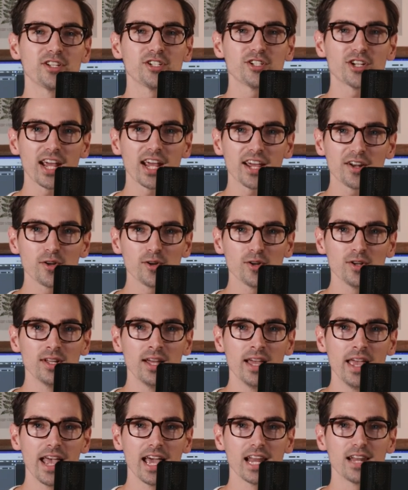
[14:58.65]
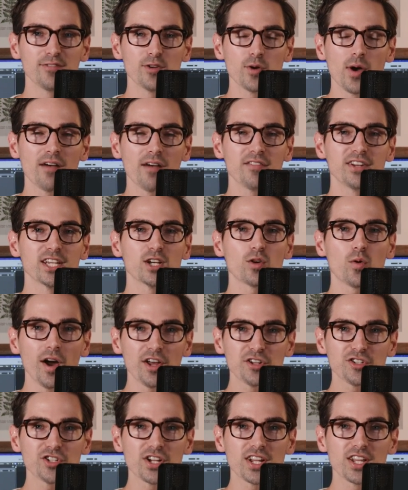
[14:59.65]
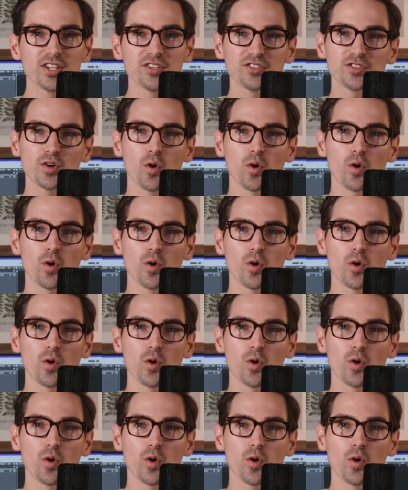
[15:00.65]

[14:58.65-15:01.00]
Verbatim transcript: channel, and if you have any questions